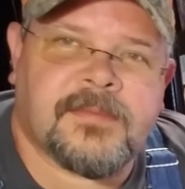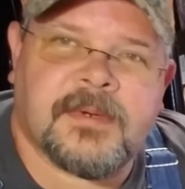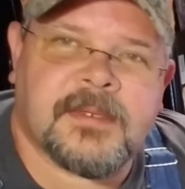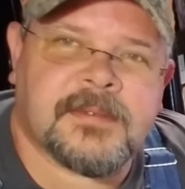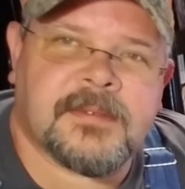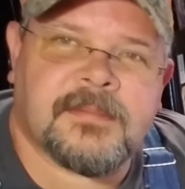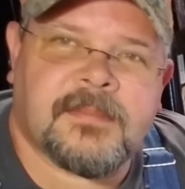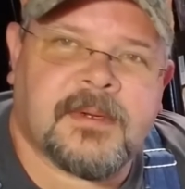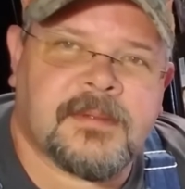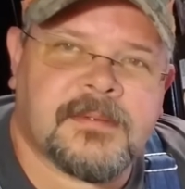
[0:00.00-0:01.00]
friends, good
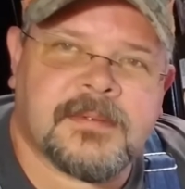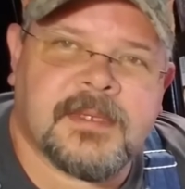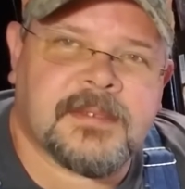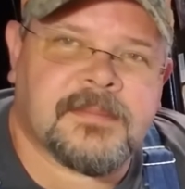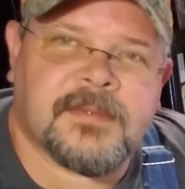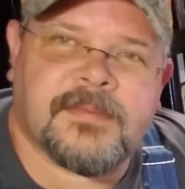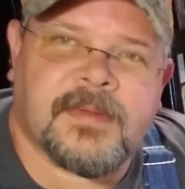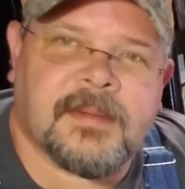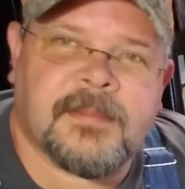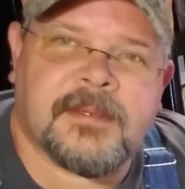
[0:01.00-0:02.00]
brothers. Got some good family.